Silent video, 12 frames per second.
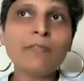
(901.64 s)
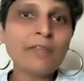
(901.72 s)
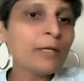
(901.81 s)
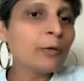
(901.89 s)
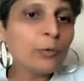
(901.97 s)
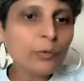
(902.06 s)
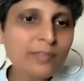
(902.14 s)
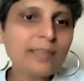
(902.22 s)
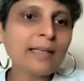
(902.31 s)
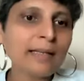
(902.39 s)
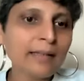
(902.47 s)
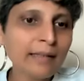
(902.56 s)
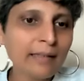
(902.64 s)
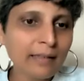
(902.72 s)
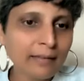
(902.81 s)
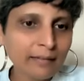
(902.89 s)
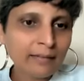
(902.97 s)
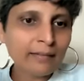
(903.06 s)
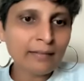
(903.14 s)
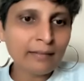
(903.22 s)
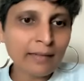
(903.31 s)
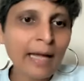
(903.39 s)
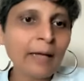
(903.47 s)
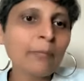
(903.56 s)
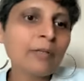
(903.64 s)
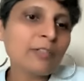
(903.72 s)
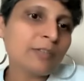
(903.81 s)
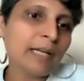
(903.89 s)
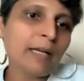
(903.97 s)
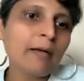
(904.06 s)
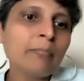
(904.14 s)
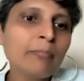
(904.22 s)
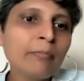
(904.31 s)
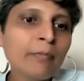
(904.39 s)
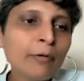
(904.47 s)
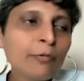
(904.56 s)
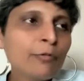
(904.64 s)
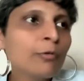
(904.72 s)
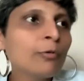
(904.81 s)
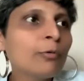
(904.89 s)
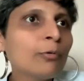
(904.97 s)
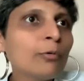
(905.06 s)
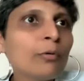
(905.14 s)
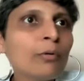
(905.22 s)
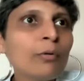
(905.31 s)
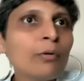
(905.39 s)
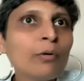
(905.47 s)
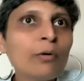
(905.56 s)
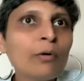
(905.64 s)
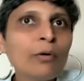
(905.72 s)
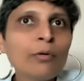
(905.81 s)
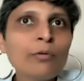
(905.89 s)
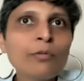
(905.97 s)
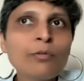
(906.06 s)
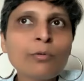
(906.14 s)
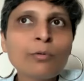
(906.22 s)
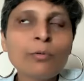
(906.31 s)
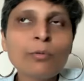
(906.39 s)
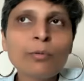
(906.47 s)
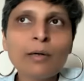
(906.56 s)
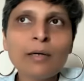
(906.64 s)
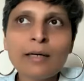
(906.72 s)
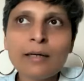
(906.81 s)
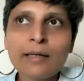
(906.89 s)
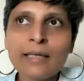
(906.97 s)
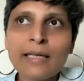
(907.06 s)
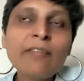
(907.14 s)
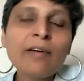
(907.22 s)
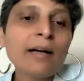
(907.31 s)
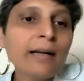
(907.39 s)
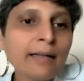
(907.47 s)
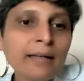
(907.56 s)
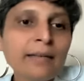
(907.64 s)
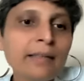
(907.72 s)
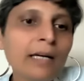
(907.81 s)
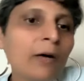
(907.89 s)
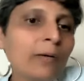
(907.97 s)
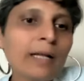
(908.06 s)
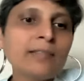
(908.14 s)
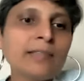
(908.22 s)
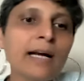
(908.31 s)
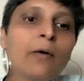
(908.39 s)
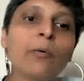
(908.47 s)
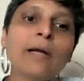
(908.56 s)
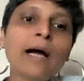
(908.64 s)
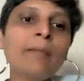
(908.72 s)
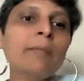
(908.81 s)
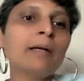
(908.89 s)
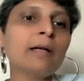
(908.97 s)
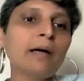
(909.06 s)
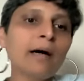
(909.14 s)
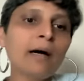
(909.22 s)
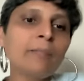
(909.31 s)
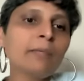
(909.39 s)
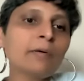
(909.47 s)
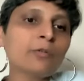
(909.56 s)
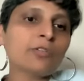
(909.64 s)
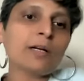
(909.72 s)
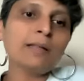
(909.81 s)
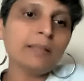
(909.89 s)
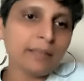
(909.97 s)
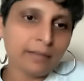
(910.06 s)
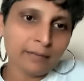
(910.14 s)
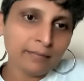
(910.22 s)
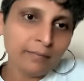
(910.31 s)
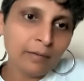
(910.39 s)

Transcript: we use the language name to to give our identity out like say okay i'm an i'm a gujarati